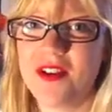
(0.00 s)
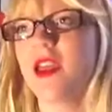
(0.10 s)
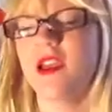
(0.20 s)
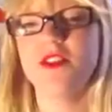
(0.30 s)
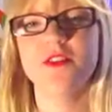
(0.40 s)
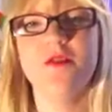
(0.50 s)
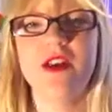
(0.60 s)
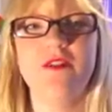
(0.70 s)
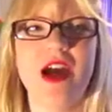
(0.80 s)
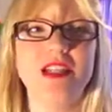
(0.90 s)
Here's a
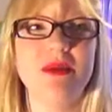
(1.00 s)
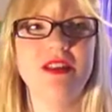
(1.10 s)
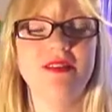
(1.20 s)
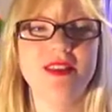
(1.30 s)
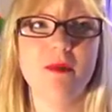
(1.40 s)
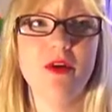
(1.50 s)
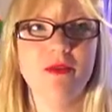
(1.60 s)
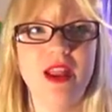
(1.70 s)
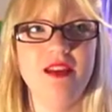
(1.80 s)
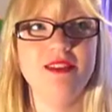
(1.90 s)
fun fact about the summer
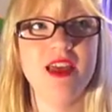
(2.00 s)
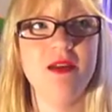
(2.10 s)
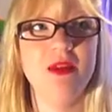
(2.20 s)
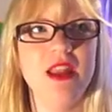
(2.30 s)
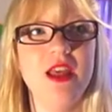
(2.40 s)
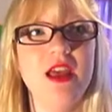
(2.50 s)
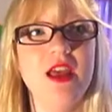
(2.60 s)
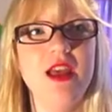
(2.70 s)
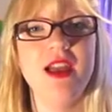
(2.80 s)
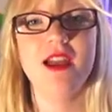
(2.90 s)
reading assignment.
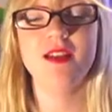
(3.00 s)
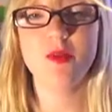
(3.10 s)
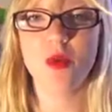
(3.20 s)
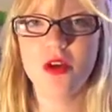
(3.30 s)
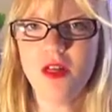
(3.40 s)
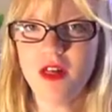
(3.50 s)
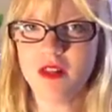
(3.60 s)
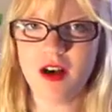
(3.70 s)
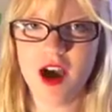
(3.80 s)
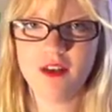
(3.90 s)
It's worth a
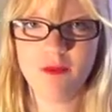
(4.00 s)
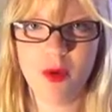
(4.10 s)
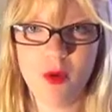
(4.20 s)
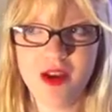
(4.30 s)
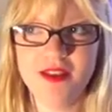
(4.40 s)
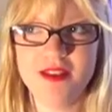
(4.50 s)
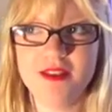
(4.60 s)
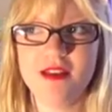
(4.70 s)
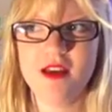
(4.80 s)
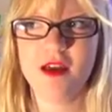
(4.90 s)
lot of
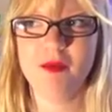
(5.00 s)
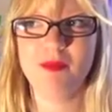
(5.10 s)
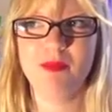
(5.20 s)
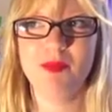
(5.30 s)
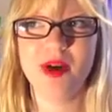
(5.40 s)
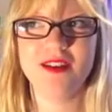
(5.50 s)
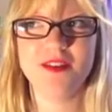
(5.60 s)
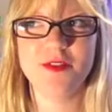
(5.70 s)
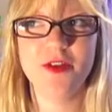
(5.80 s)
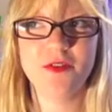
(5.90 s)
points, but
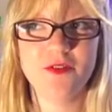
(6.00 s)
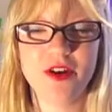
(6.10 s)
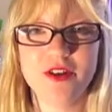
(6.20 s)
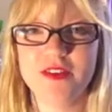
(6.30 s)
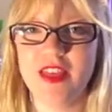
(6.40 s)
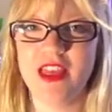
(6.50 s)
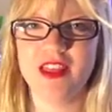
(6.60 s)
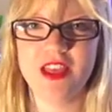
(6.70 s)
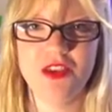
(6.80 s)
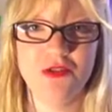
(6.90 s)
it's the first thing
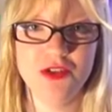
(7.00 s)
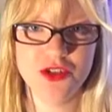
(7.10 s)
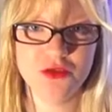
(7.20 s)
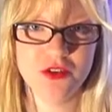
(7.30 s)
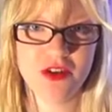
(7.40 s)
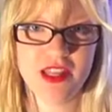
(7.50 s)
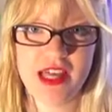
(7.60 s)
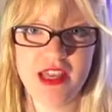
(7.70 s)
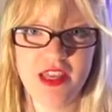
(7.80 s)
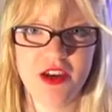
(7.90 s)
that you do during
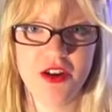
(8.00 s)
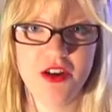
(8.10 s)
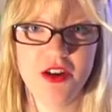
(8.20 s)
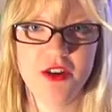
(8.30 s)
that year.